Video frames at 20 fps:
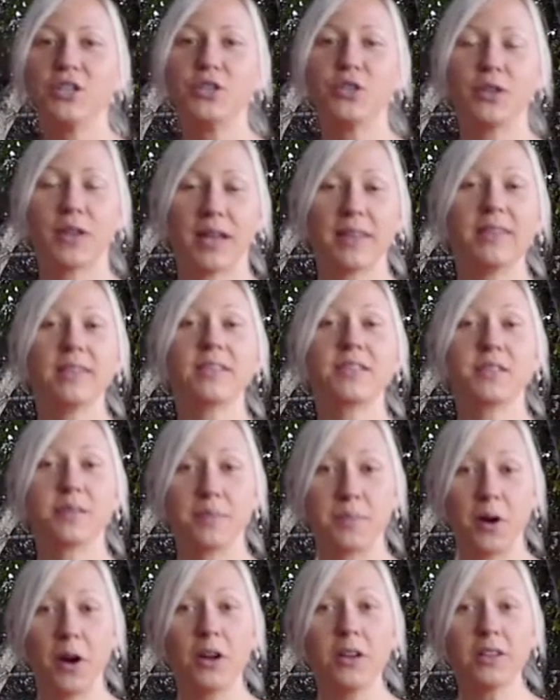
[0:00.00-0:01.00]
To get the
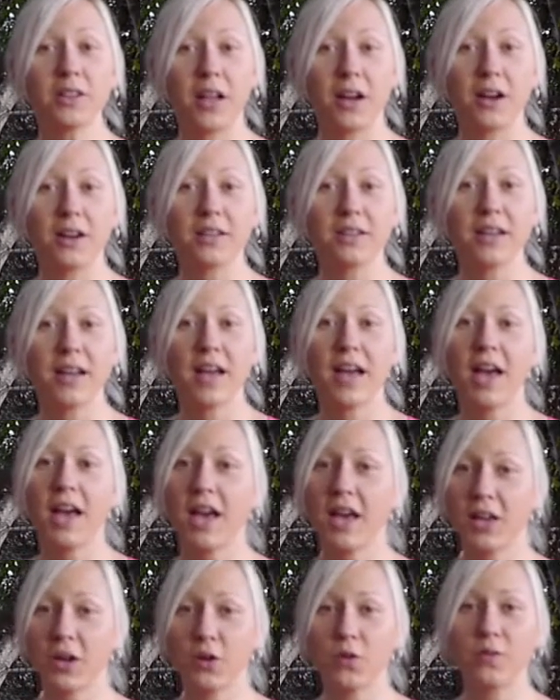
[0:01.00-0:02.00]
Smart Log,
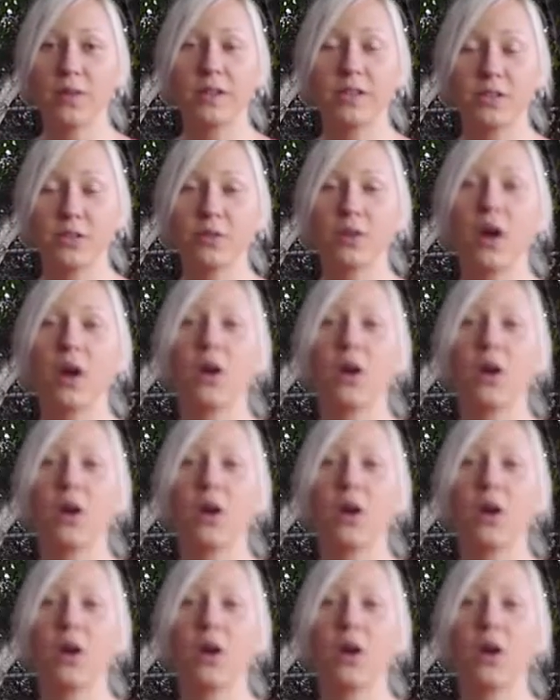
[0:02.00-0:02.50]
head over to